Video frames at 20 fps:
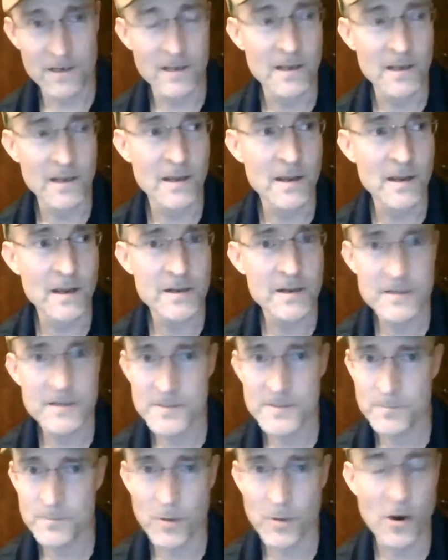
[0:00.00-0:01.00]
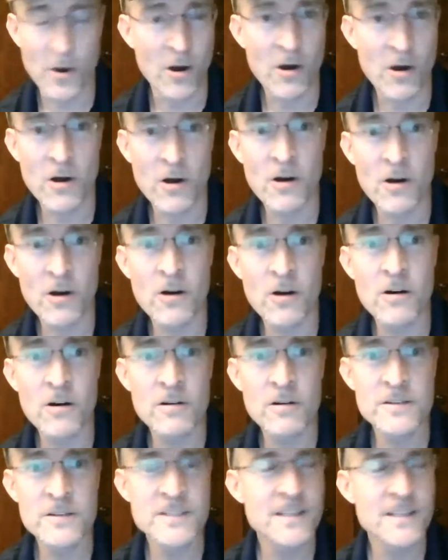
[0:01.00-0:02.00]
let us
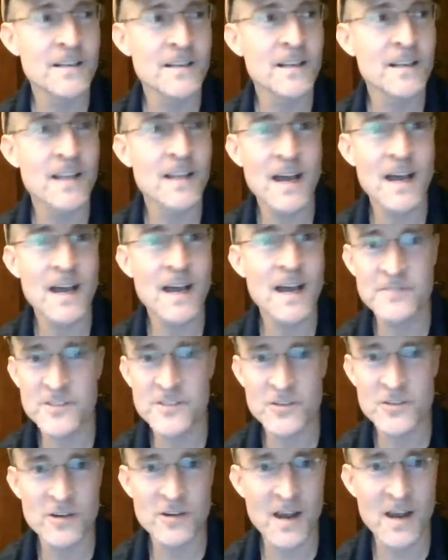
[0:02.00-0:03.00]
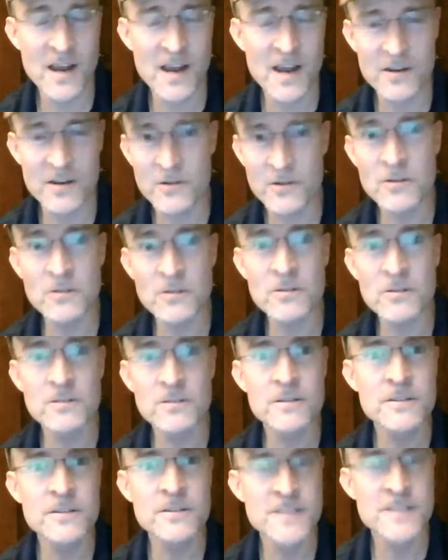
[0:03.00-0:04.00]
pause in life's
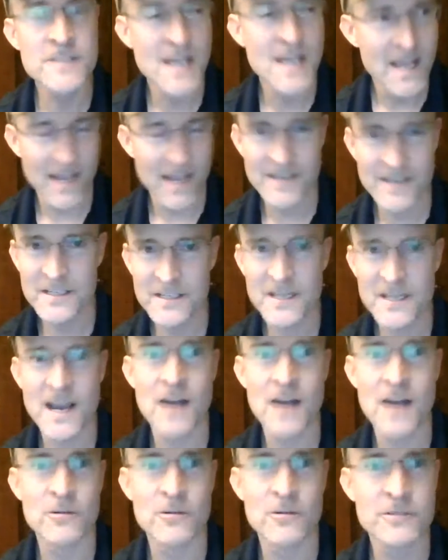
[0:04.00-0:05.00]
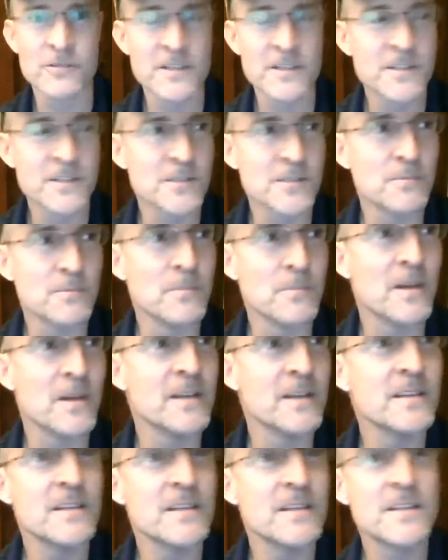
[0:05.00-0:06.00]
trials and count its
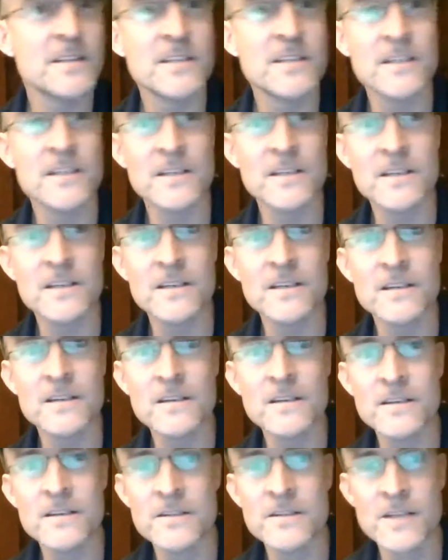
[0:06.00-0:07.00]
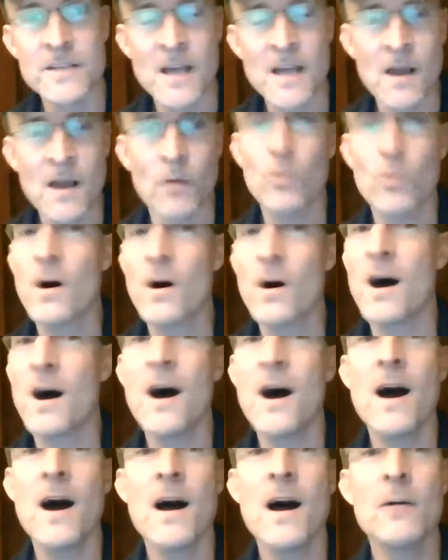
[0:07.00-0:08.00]
many tears,
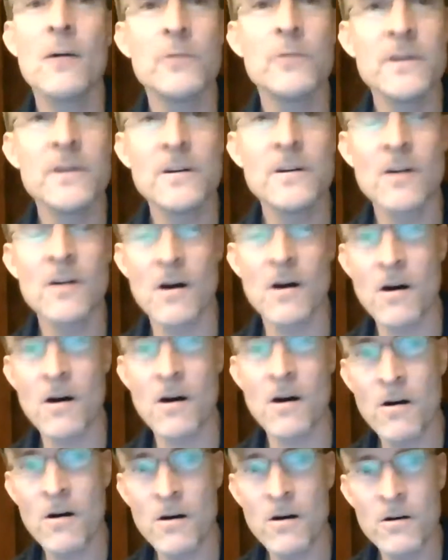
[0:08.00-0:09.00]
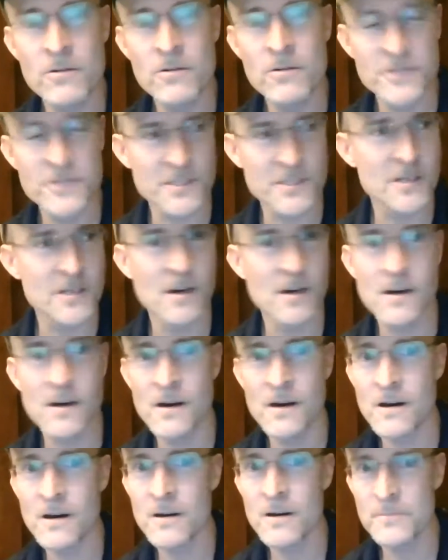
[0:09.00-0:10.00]
while we all
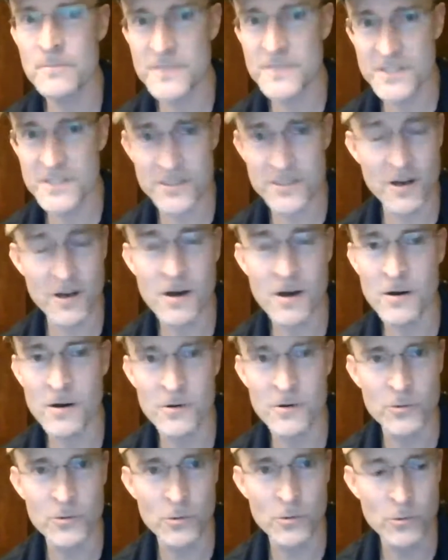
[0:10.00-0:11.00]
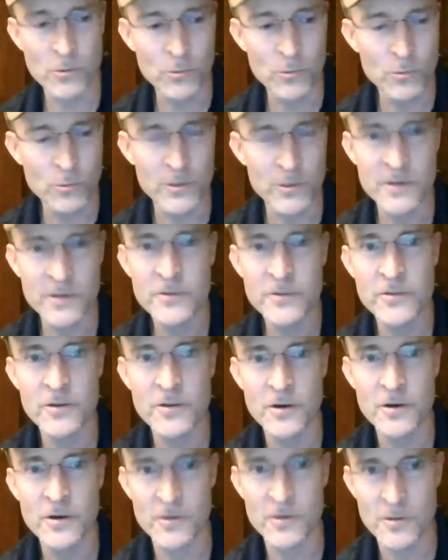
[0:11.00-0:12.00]
sup sorrow with
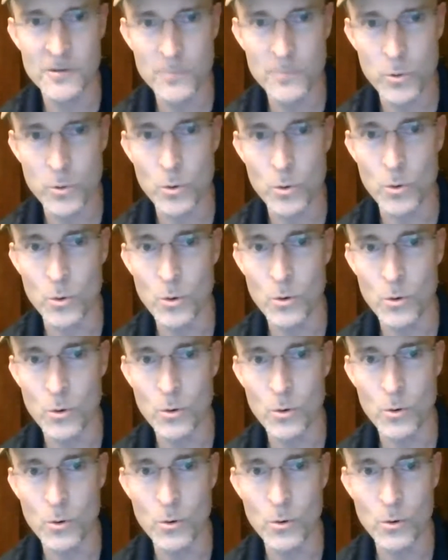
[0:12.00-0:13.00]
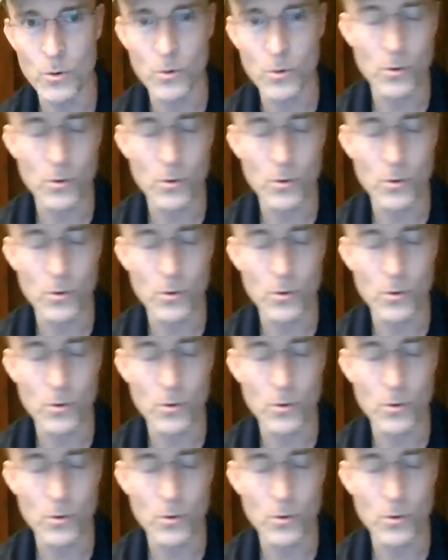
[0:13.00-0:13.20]
the poor.